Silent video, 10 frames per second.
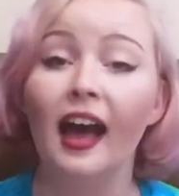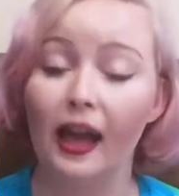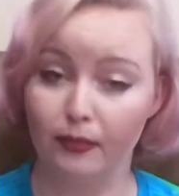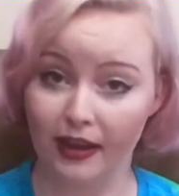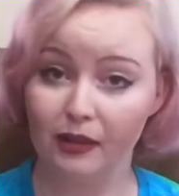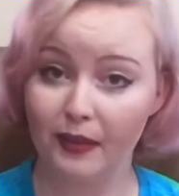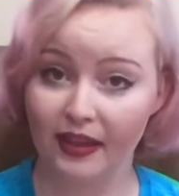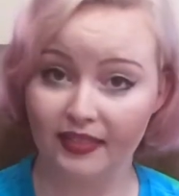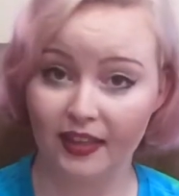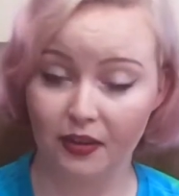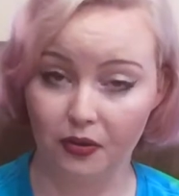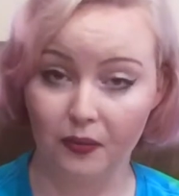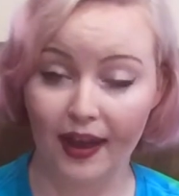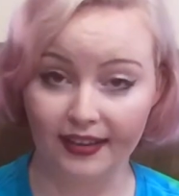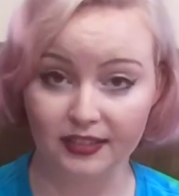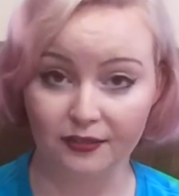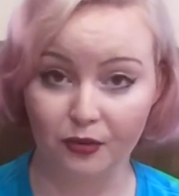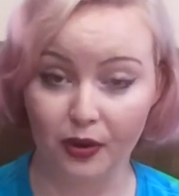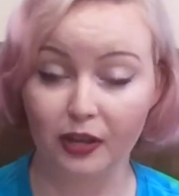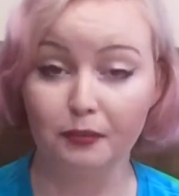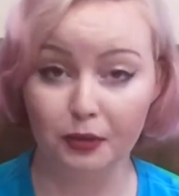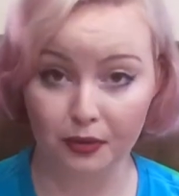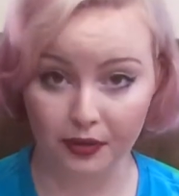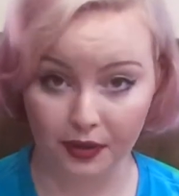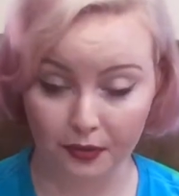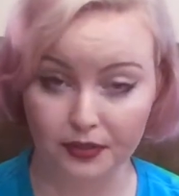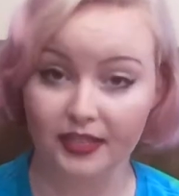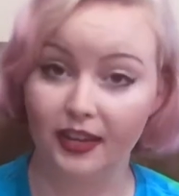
I recommend that you ask for computer use,